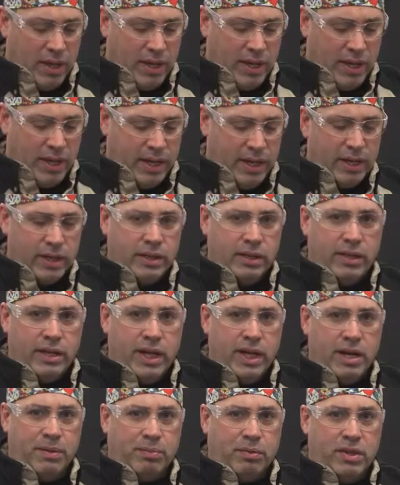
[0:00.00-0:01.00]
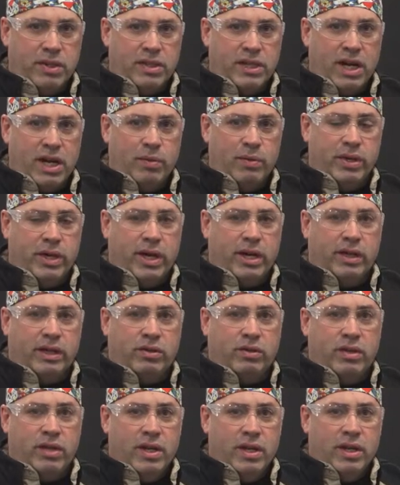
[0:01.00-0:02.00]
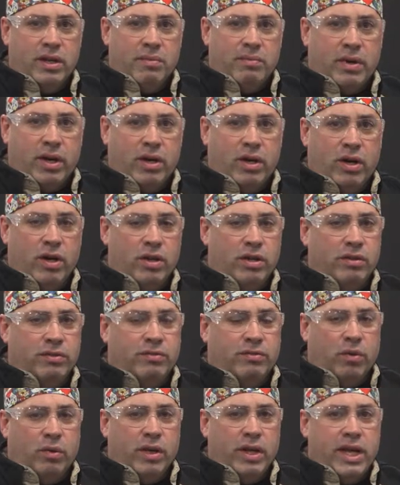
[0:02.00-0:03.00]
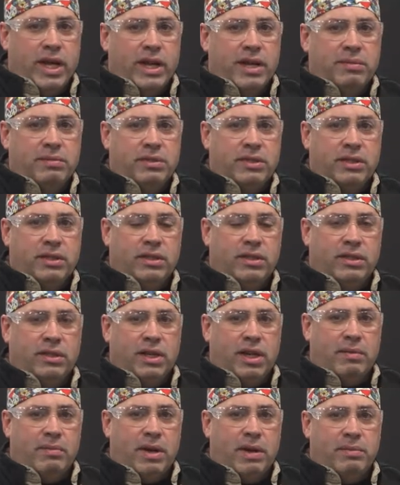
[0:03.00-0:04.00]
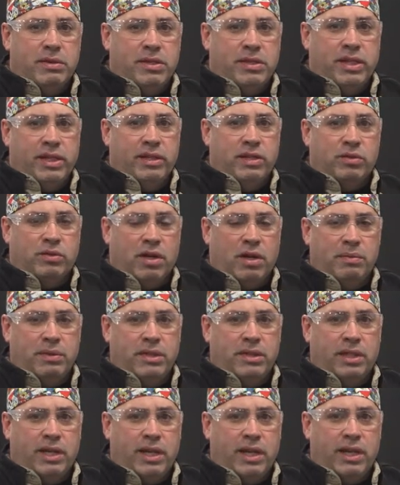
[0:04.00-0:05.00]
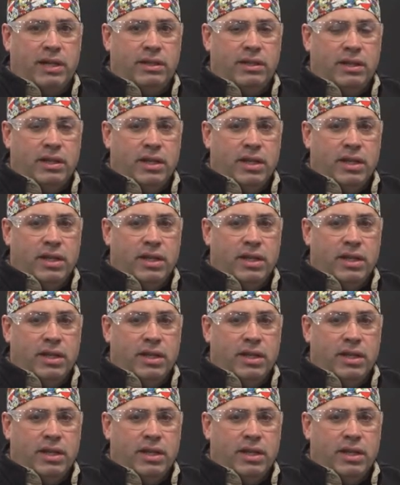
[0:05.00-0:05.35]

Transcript: And amperage now, we got a, about 140 amps on my machine is where I'll be set at.